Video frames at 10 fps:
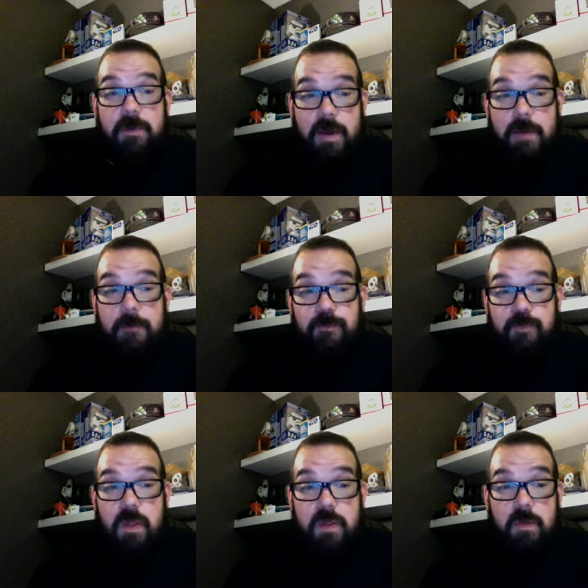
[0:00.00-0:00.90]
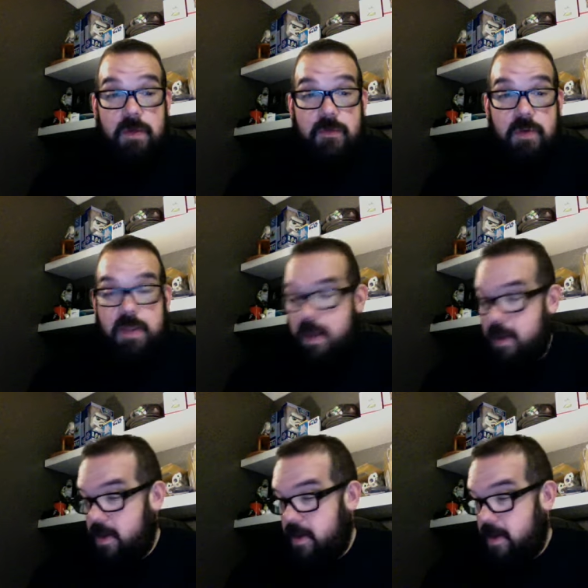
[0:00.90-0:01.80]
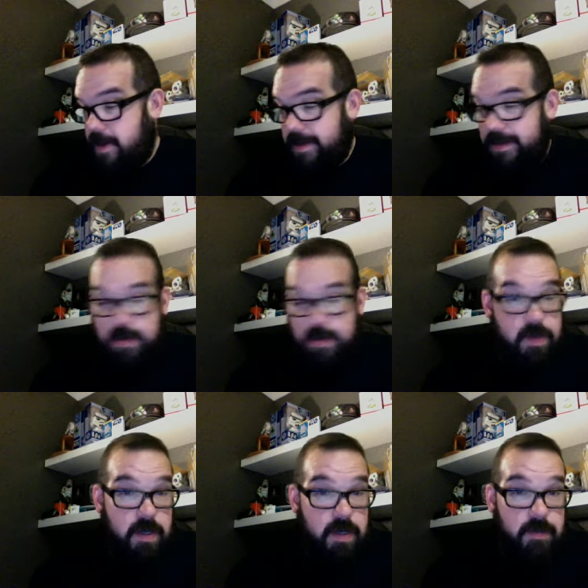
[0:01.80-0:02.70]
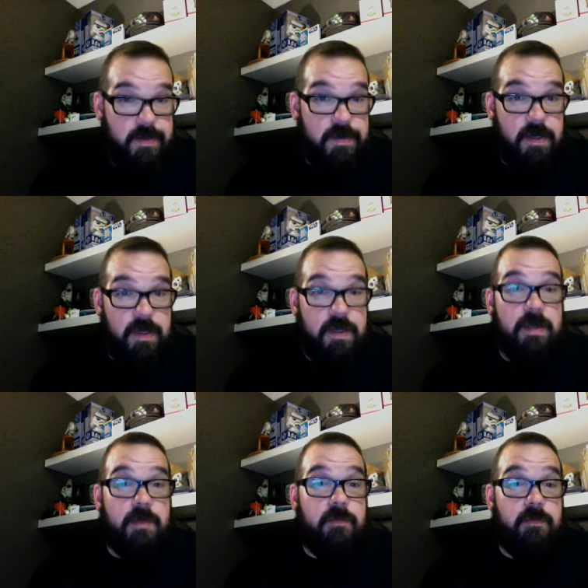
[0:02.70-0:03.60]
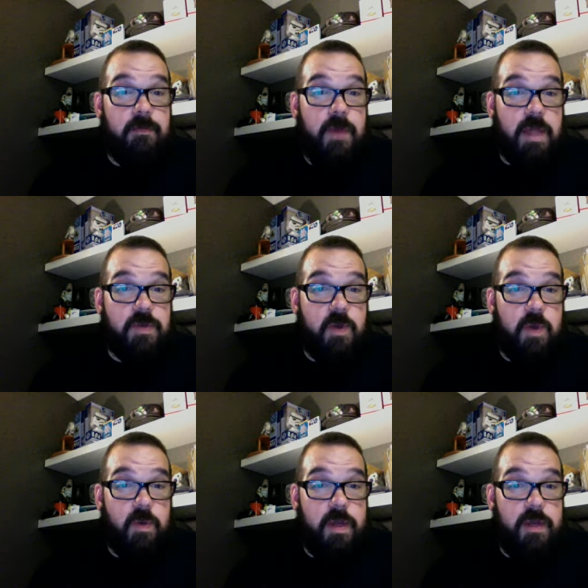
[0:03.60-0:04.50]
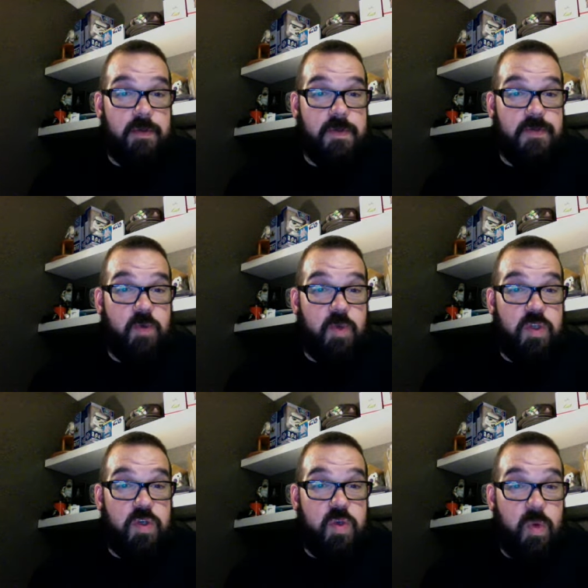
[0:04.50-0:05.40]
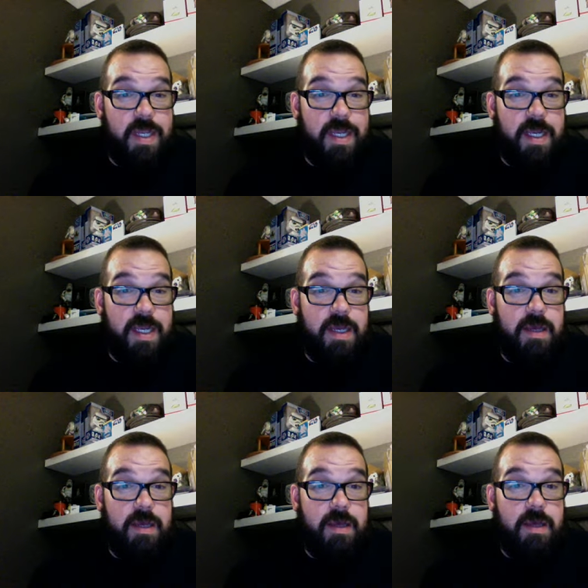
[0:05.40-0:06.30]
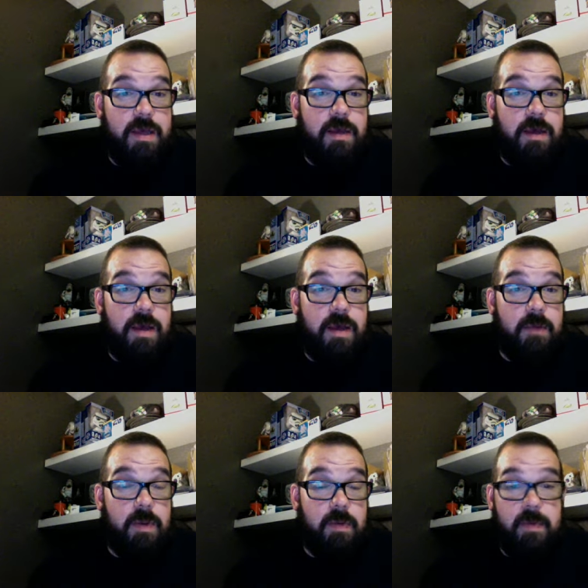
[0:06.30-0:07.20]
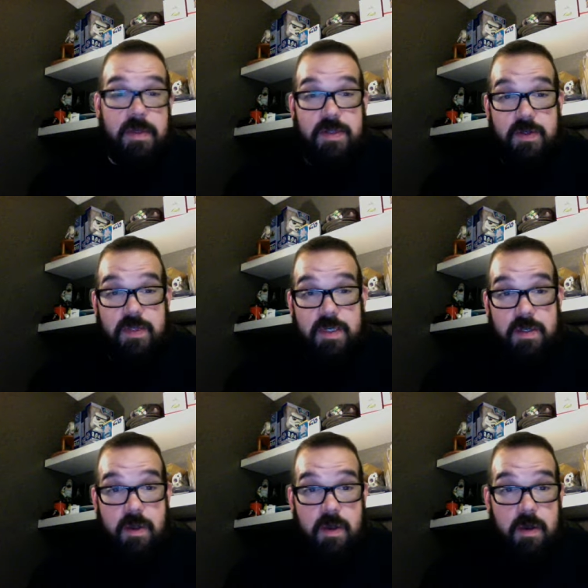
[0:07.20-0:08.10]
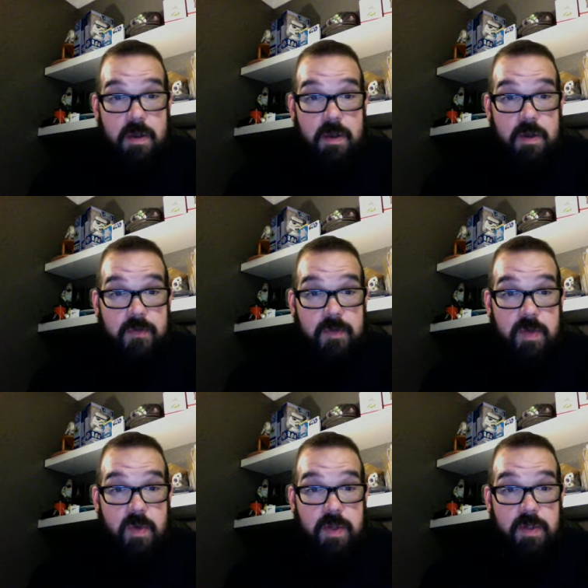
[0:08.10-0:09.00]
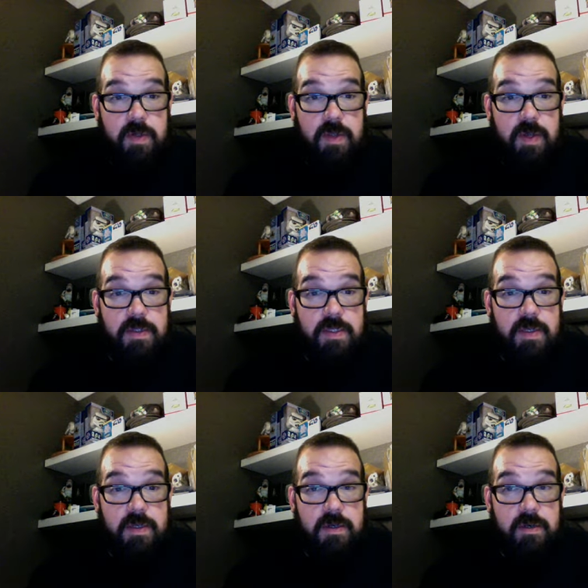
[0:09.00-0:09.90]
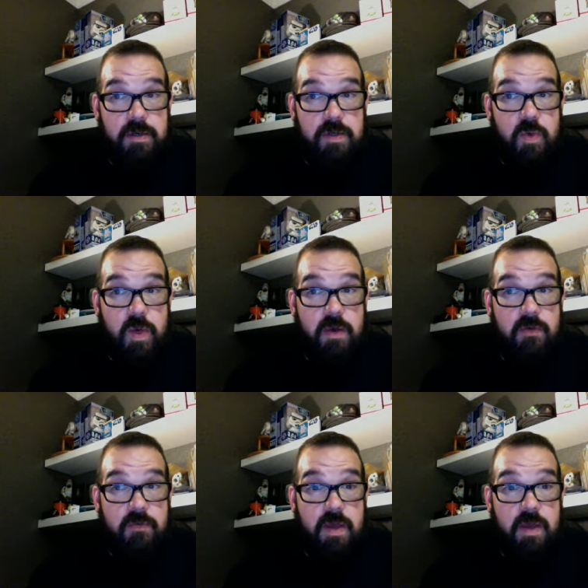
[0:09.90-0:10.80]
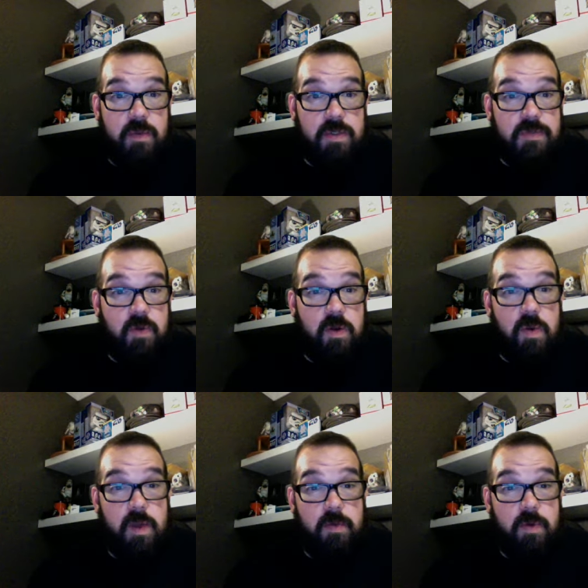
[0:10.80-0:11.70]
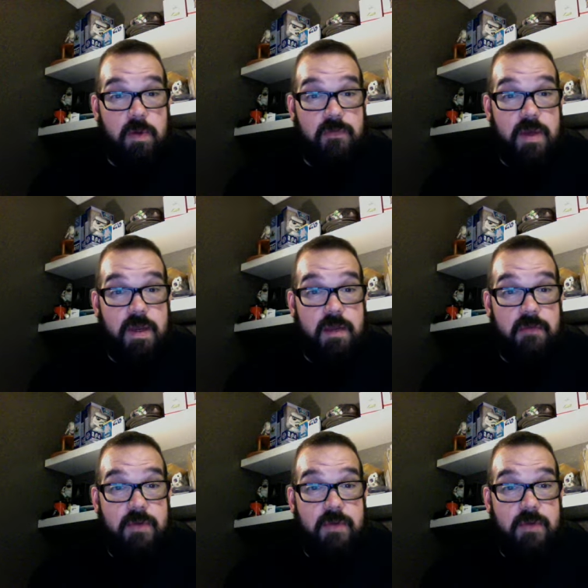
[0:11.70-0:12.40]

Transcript: Um, so I'm looking forward to that. So the numbers. Um, highest recorded weight was 420. Um, when I met my surgeon on November 12th, 2012, I was 408.5.